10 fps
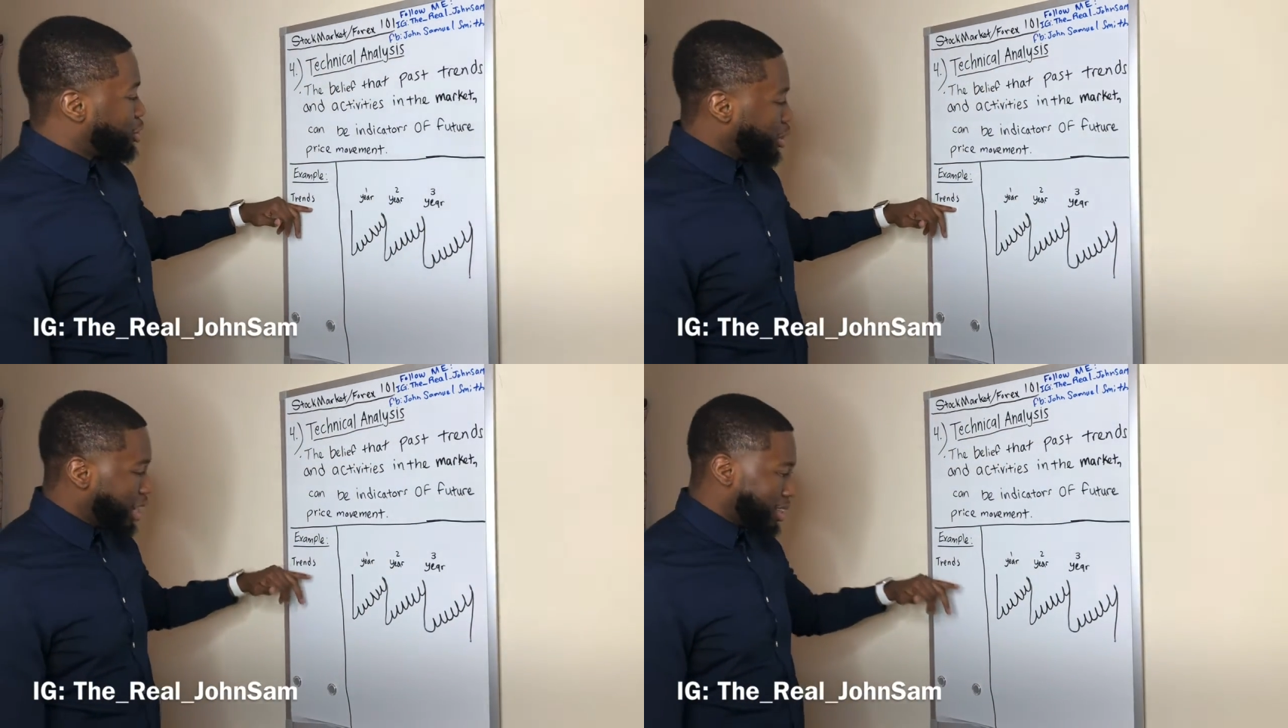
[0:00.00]

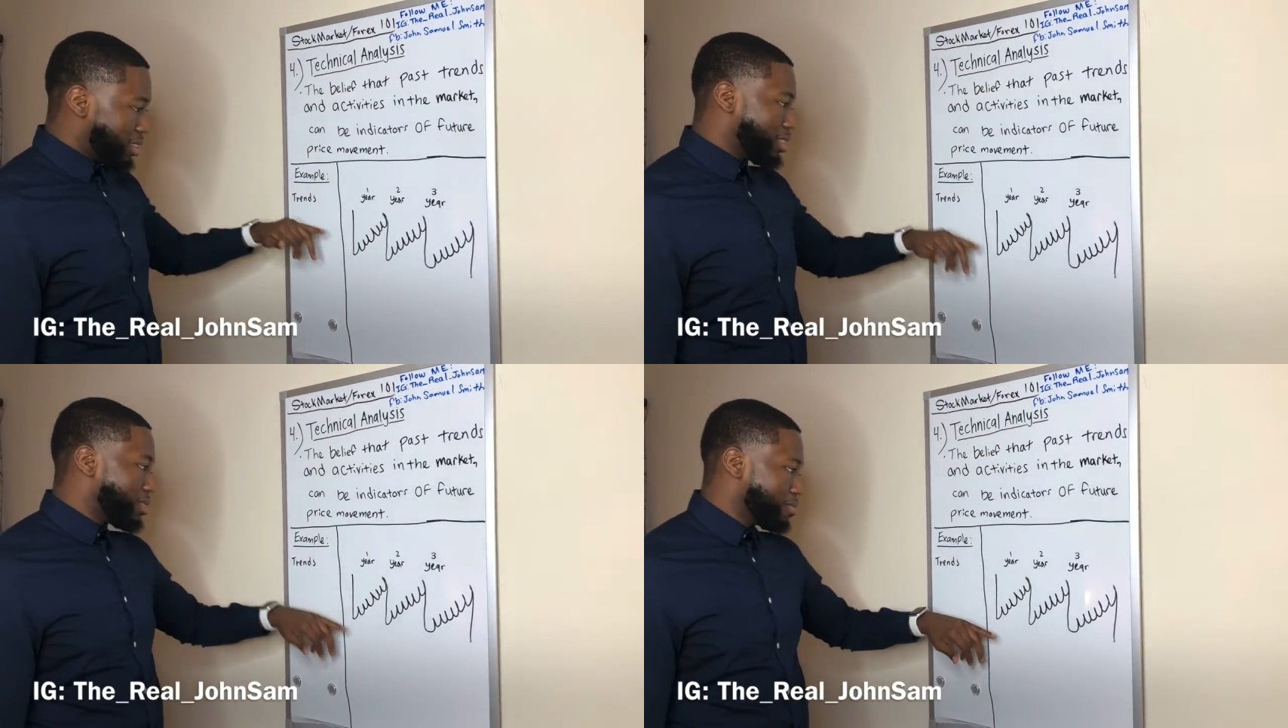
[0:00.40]

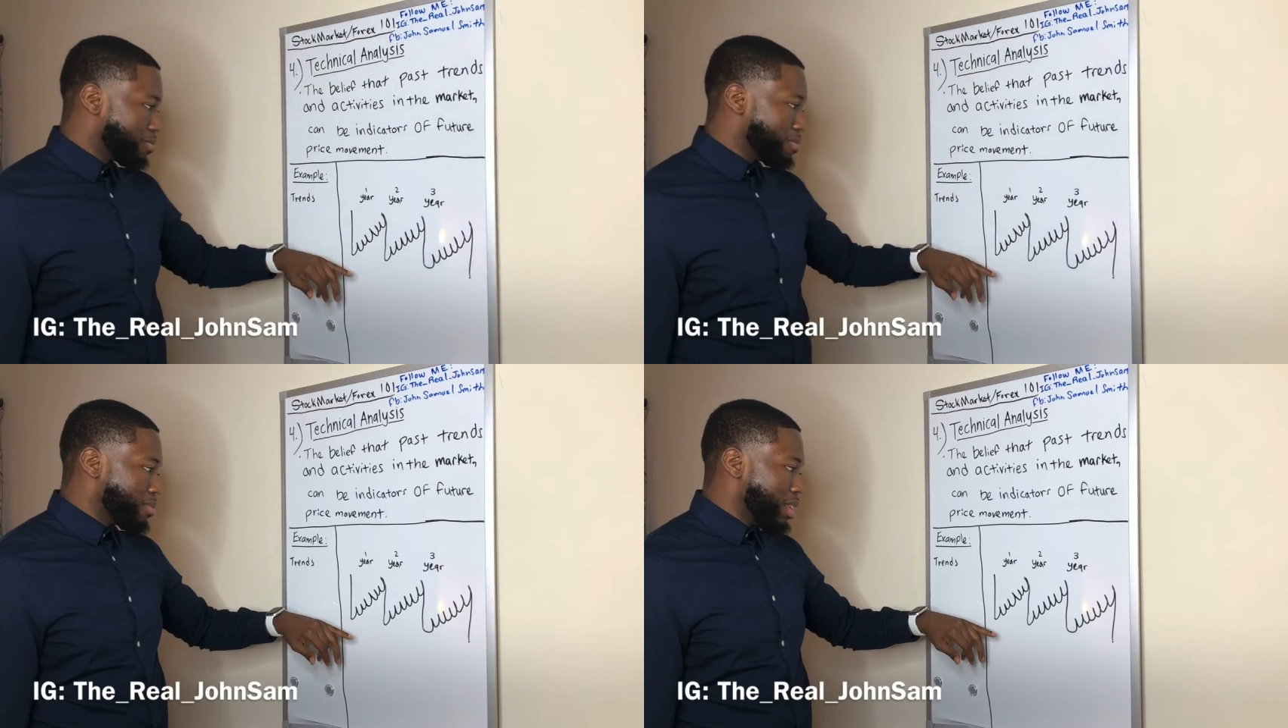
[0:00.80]
trends,
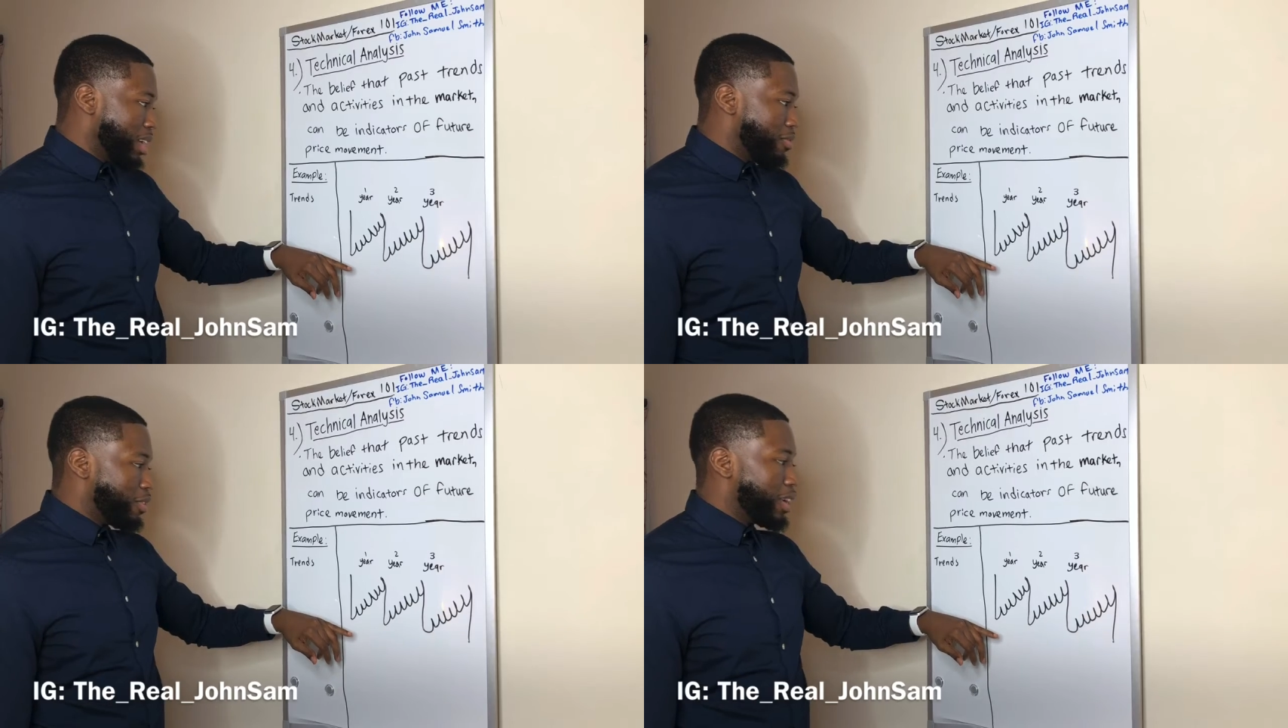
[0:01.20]

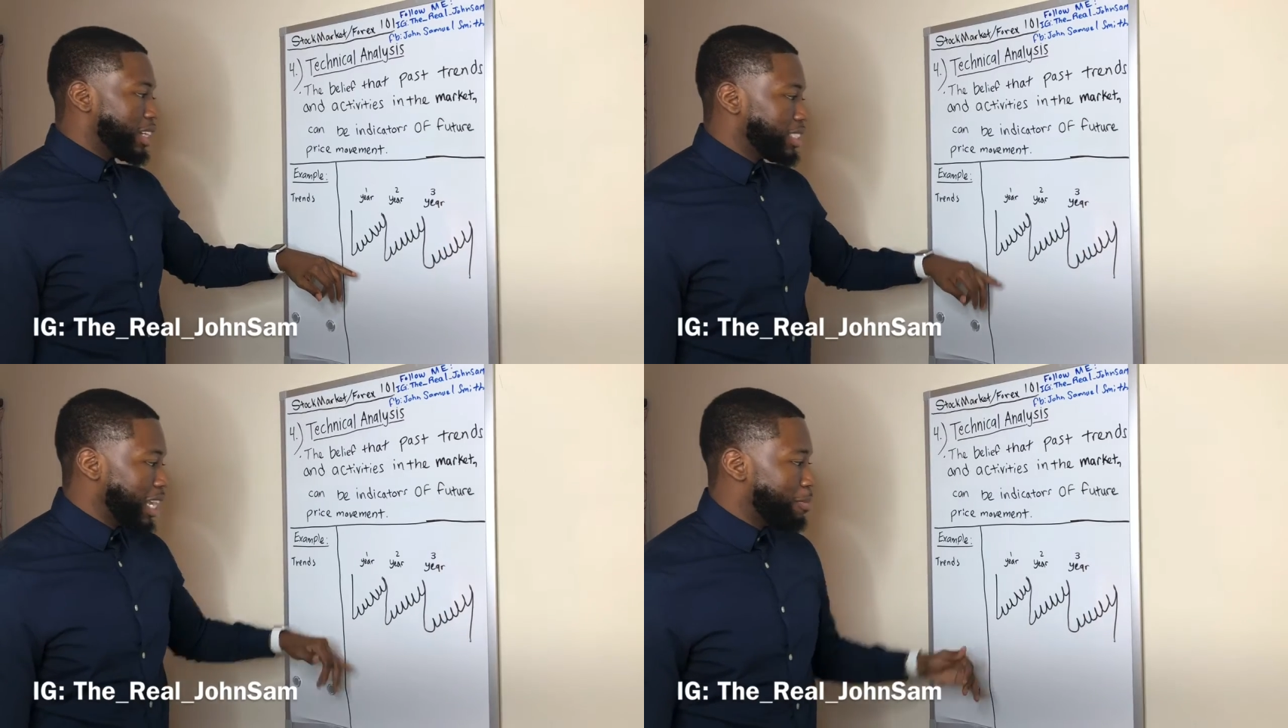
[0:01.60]
for an
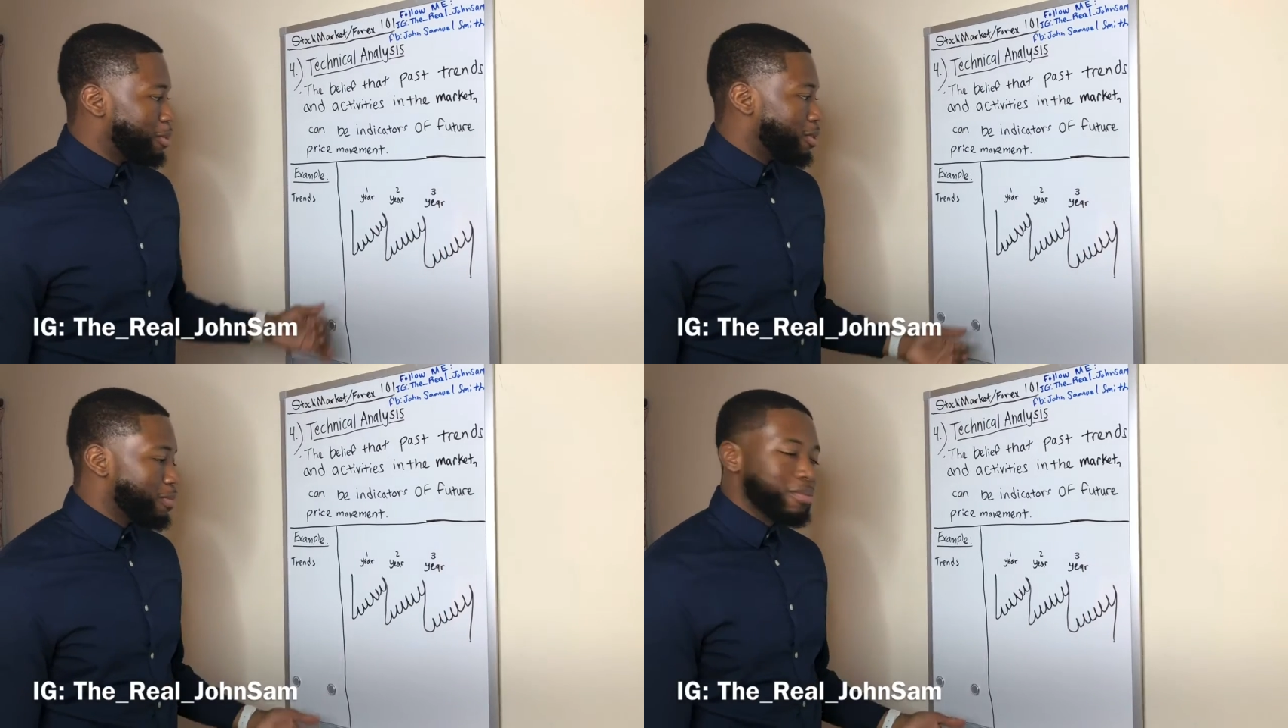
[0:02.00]

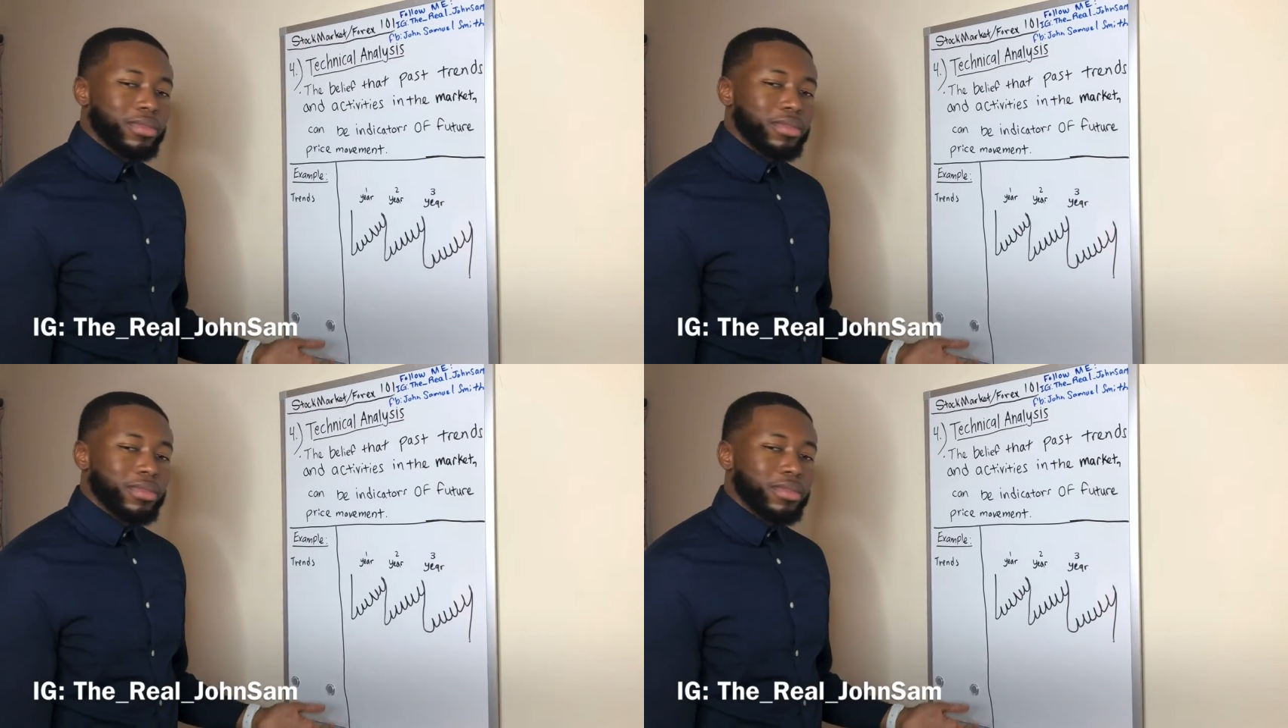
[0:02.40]
example,